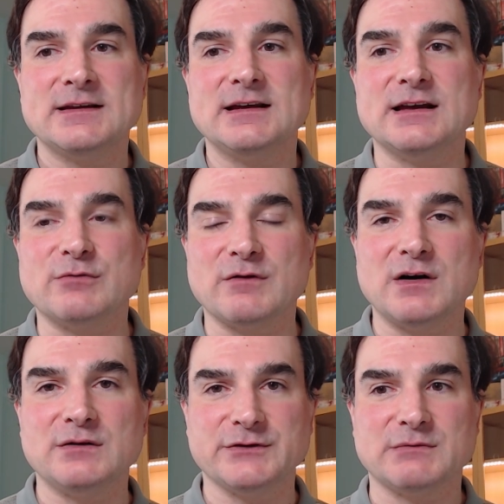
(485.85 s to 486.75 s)
it
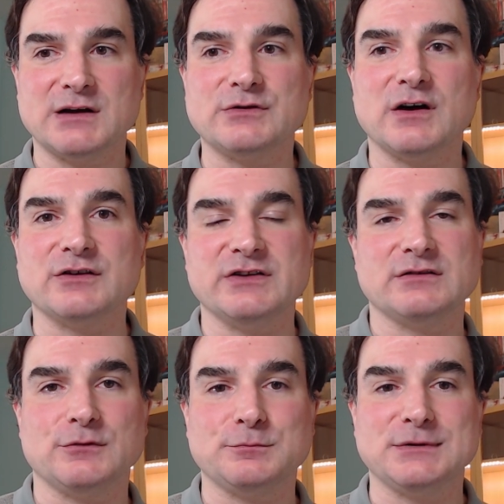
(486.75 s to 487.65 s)
revolves around our
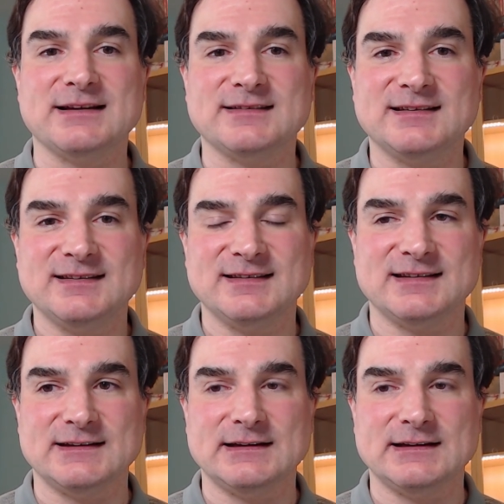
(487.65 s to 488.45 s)
general plasticity